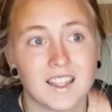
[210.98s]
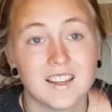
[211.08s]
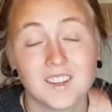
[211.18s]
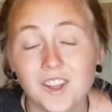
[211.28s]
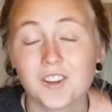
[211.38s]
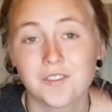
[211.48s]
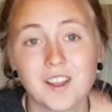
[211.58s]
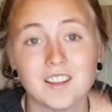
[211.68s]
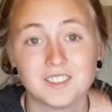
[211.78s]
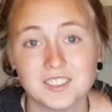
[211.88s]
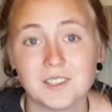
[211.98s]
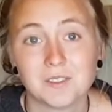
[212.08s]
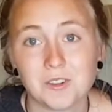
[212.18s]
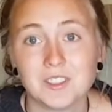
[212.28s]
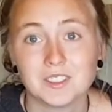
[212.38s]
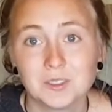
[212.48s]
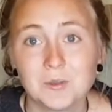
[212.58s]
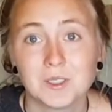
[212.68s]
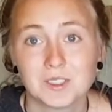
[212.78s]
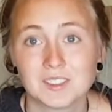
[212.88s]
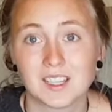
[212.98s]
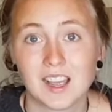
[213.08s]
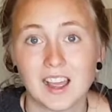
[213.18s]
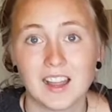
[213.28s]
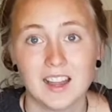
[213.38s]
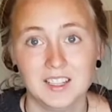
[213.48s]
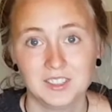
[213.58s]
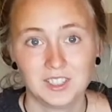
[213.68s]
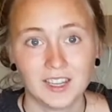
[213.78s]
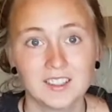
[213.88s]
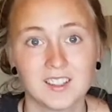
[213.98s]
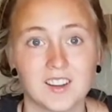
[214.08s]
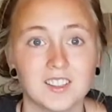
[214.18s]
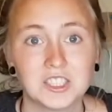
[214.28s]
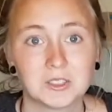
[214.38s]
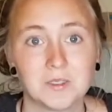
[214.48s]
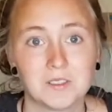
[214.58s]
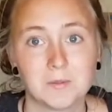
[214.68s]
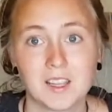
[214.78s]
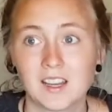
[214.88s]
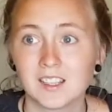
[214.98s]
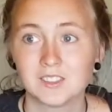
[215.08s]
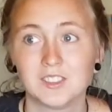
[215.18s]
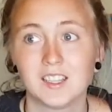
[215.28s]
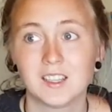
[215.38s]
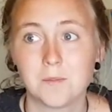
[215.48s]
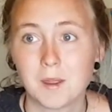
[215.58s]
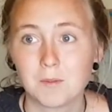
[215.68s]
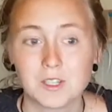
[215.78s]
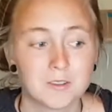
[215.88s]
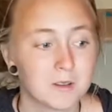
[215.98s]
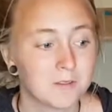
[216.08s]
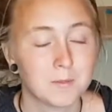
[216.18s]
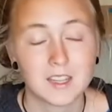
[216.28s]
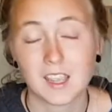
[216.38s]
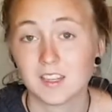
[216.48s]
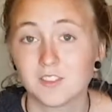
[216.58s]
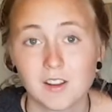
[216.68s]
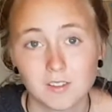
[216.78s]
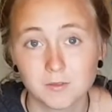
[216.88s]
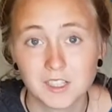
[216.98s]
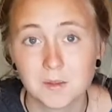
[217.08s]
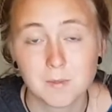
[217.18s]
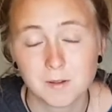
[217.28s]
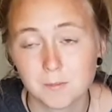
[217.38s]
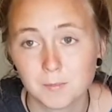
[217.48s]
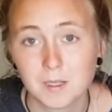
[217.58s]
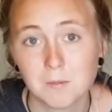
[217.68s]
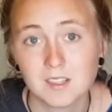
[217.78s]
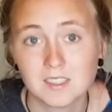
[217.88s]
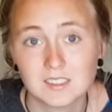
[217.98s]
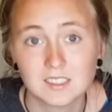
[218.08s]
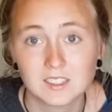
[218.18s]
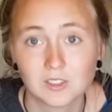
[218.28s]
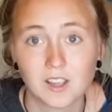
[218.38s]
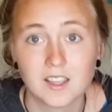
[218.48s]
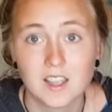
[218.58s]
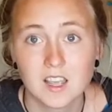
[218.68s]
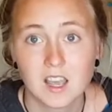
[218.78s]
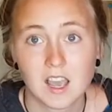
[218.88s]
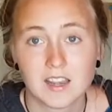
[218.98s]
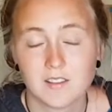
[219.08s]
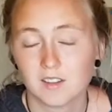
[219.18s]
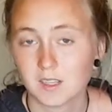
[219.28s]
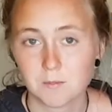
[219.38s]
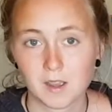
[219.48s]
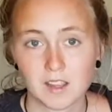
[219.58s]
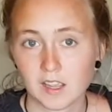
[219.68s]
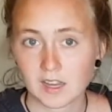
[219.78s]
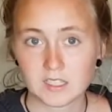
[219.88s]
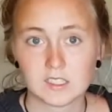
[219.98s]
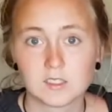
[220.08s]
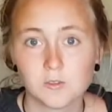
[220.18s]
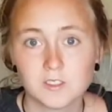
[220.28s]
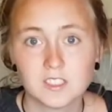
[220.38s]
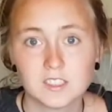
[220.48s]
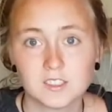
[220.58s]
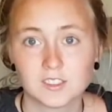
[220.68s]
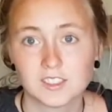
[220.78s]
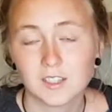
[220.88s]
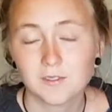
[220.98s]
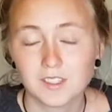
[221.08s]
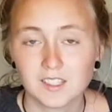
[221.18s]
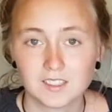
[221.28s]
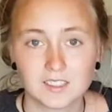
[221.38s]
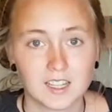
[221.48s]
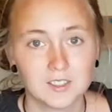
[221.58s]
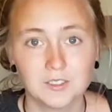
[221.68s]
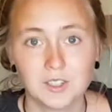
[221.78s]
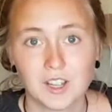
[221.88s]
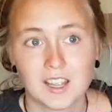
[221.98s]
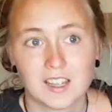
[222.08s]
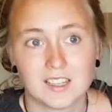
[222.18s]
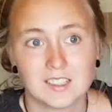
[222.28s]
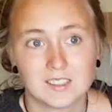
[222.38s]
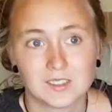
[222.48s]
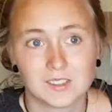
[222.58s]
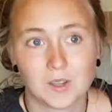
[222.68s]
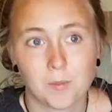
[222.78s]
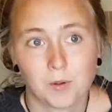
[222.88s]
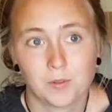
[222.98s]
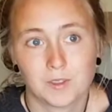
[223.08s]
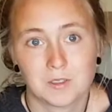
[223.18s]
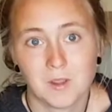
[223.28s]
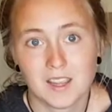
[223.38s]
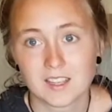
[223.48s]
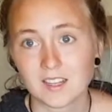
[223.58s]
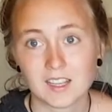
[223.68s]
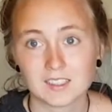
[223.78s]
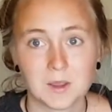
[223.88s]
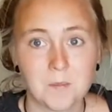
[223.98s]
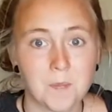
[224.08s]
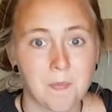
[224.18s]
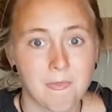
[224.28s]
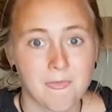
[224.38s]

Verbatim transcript: in a lot of countries I'm going to, because I like to take the culture with me. I like to take a memory with me. I travel really minimalistic, so I, I never can buy any souvenirs or something, and the tattoo is a perfect way. And as I'm